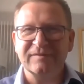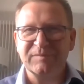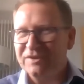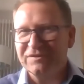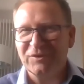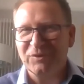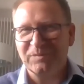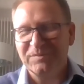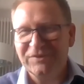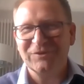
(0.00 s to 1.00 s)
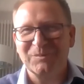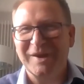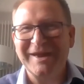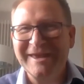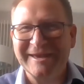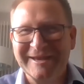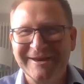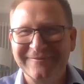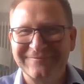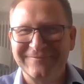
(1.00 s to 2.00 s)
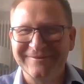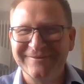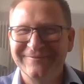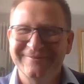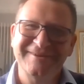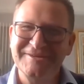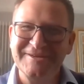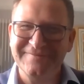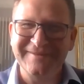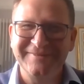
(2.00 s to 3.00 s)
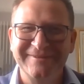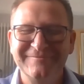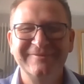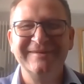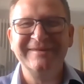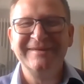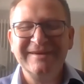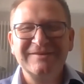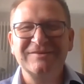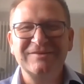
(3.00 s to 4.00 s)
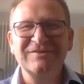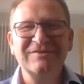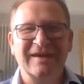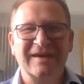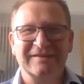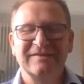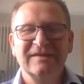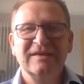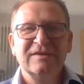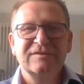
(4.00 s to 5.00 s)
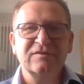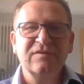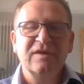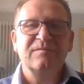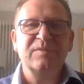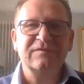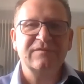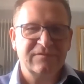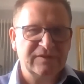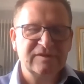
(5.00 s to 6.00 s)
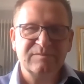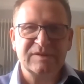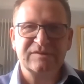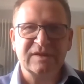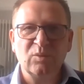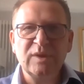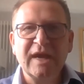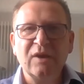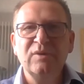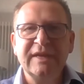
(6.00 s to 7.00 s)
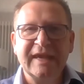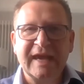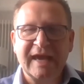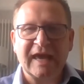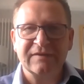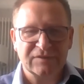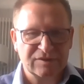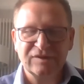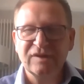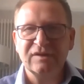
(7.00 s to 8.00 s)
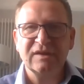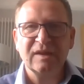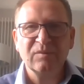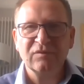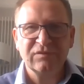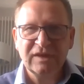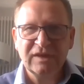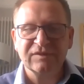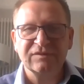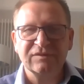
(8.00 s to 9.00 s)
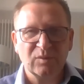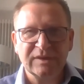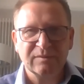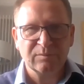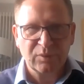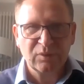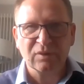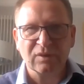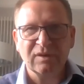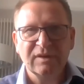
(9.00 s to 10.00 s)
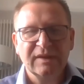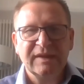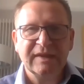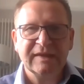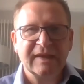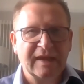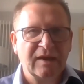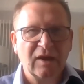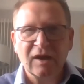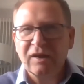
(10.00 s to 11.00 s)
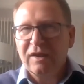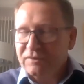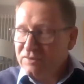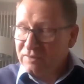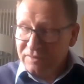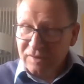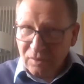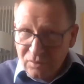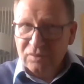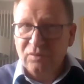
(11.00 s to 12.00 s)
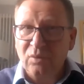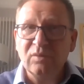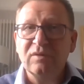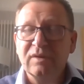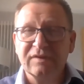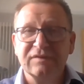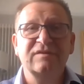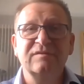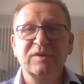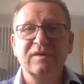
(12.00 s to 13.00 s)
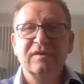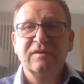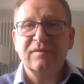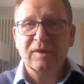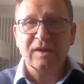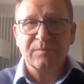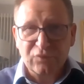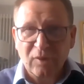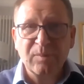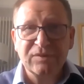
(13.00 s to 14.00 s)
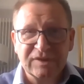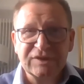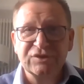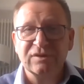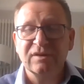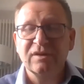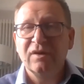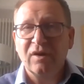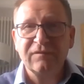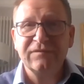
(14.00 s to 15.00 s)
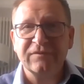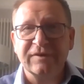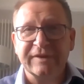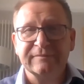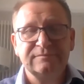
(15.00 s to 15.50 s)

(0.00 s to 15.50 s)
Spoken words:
because you're paying enough to actually fund them to do that. So, but fundamentally, we only have a certain number of levers that we can pull in our total customer proposition offering.